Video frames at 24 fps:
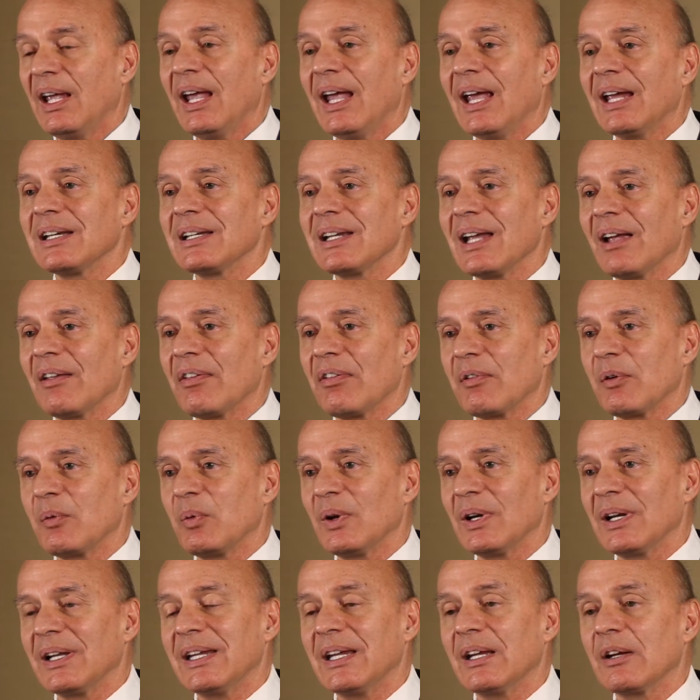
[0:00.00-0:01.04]
and
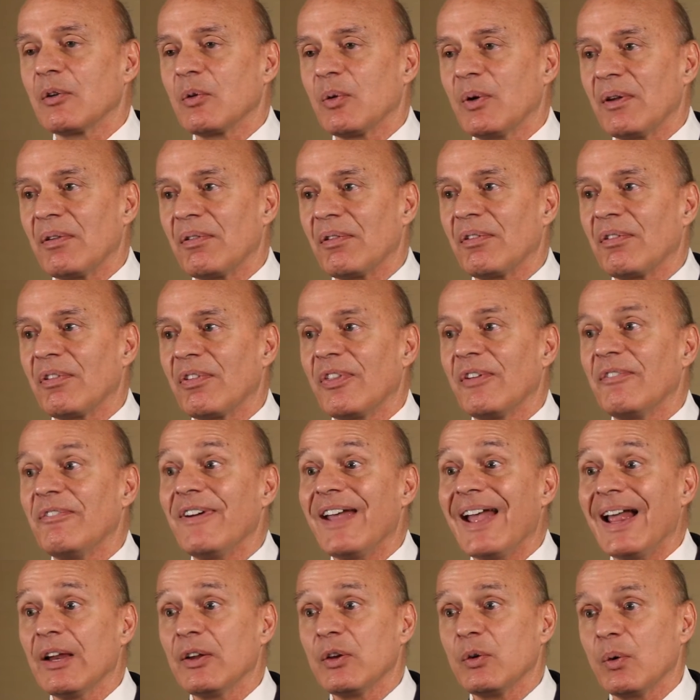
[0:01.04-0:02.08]
consequently increases the
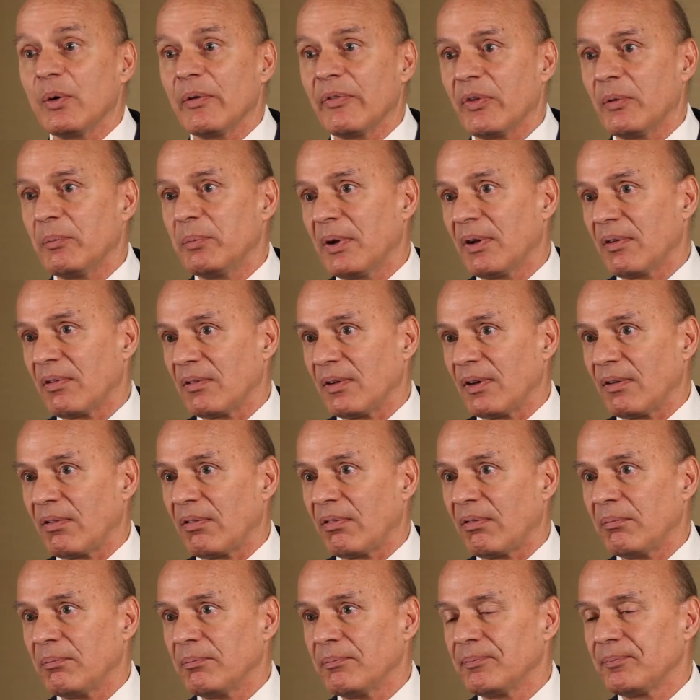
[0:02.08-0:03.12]
value of the
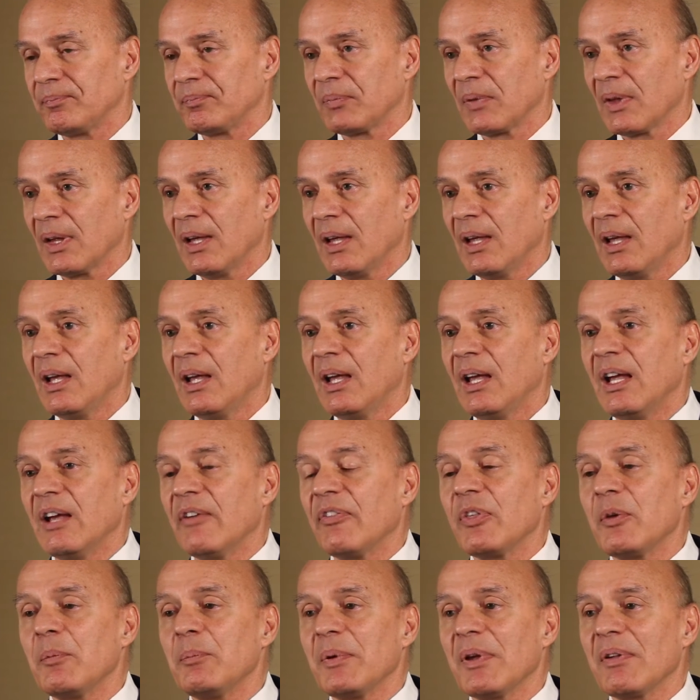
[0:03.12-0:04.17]
business.
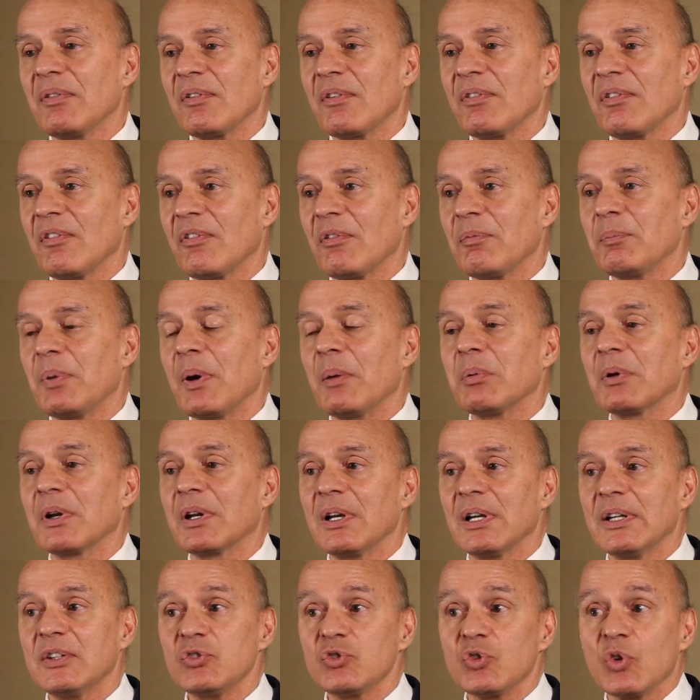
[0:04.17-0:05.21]
If the business is
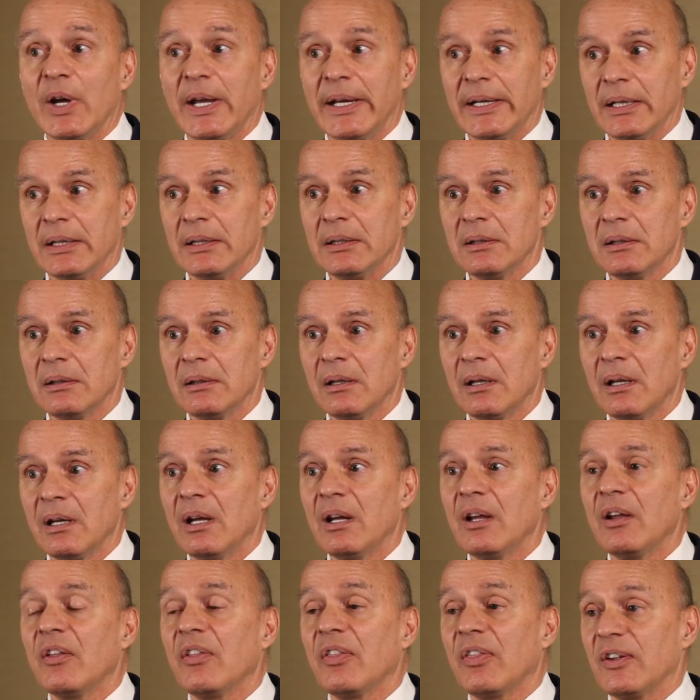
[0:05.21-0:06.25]
publicly traded,
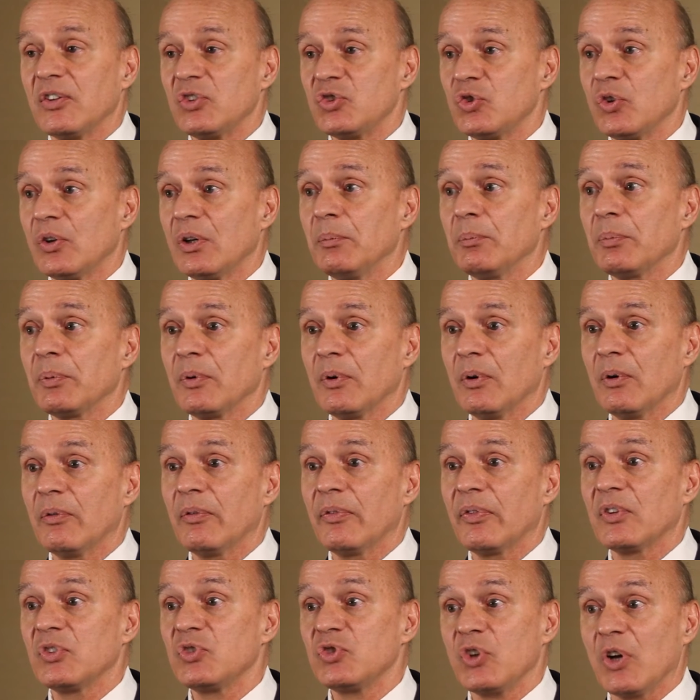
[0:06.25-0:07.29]
this should
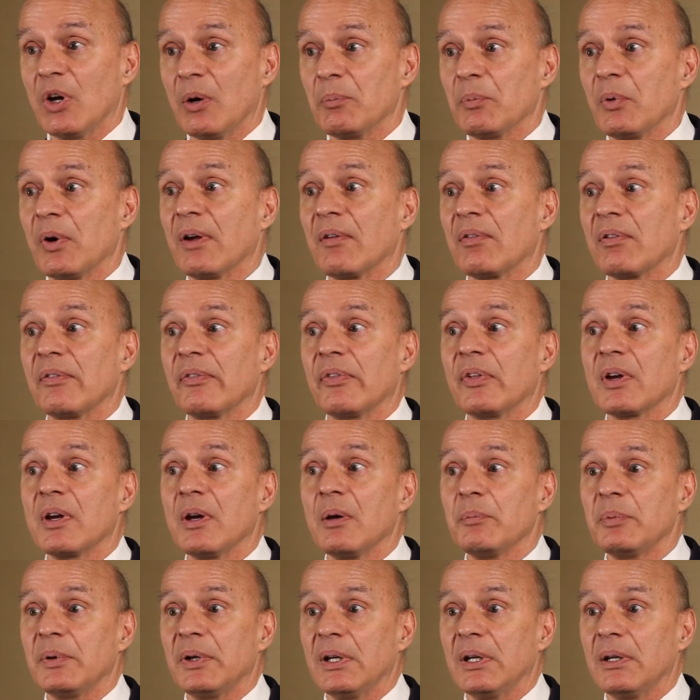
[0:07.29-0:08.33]
improve the share price of the
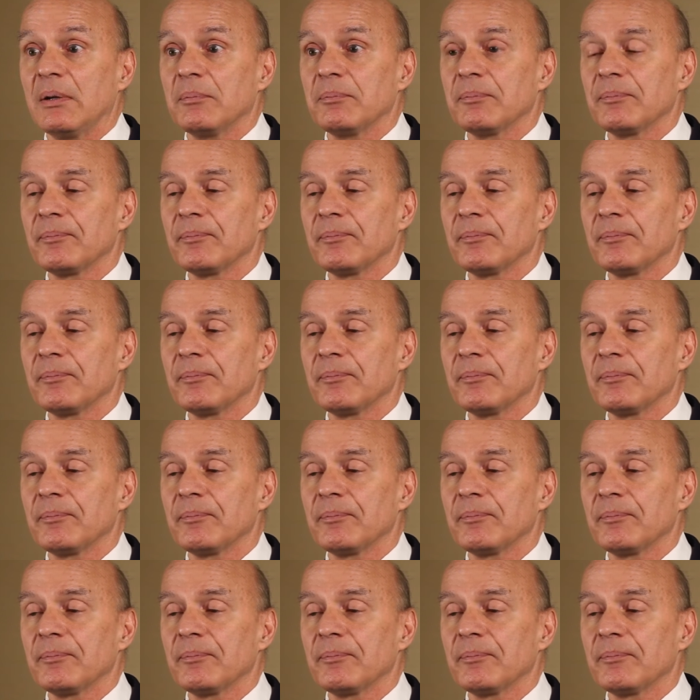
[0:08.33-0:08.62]
company.